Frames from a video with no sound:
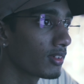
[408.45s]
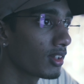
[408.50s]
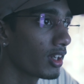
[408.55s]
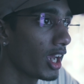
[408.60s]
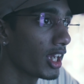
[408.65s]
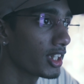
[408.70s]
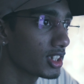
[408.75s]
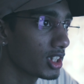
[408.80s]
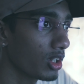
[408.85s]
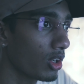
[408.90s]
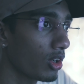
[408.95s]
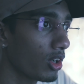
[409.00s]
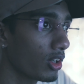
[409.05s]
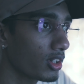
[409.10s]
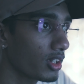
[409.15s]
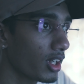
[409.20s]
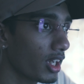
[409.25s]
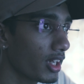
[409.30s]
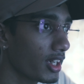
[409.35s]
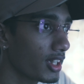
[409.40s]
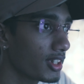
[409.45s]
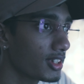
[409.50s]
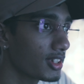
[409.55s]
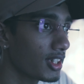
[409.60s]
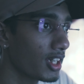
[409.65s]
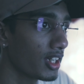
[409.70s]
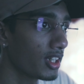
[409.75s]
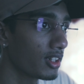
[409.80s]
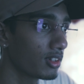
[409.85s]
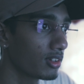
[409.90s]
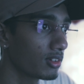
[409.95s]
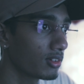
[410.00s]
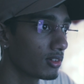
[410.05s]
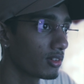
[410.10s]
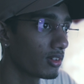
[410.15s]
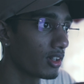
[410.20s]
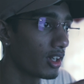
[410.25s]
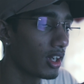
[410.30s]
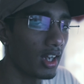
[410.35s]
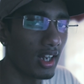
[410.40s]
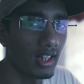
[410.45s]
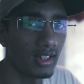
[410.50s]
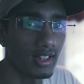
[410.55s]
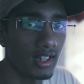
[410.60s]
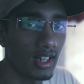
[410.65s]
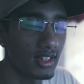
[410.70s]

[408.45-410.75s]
S-Log, like I said, I